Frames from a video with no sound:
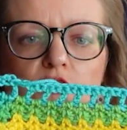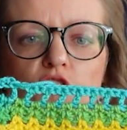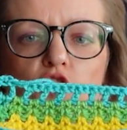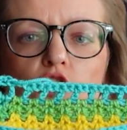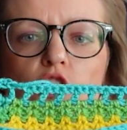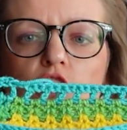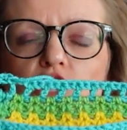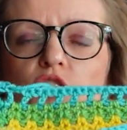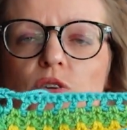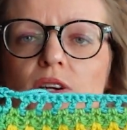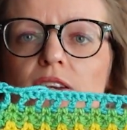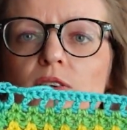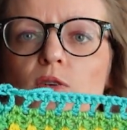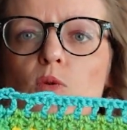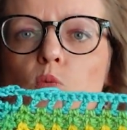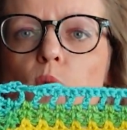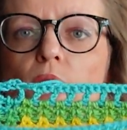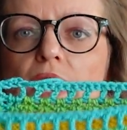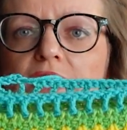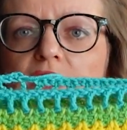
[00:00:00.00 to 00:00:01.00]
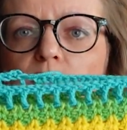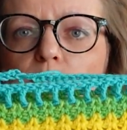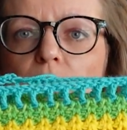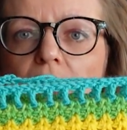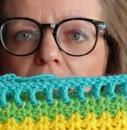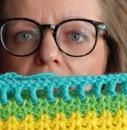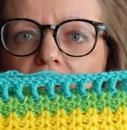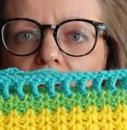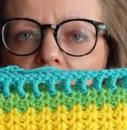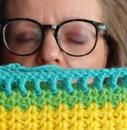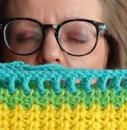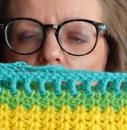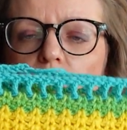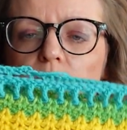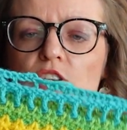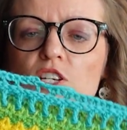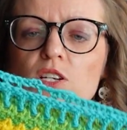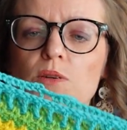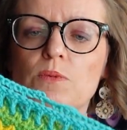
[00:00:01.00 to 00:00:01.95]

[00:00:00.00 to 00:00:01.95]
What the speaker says: just got to do a little waistband, which